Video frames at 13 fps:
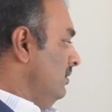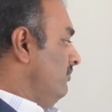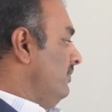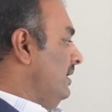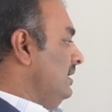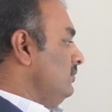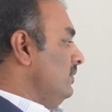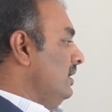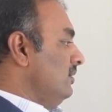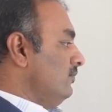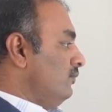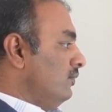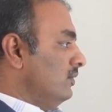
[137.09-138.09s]
where you
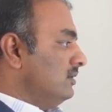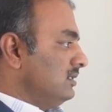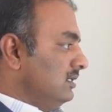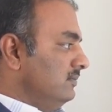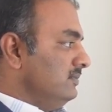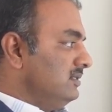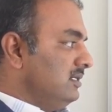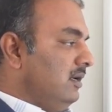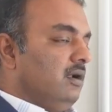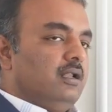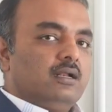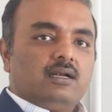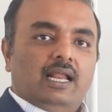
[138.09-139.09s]
had 4 terms,
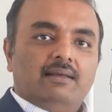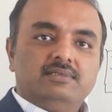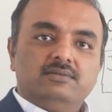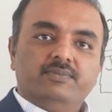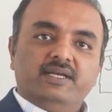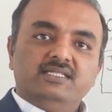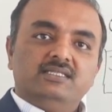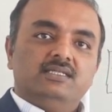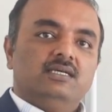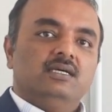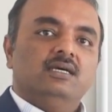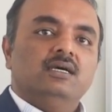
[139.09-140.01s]
all are claims-based.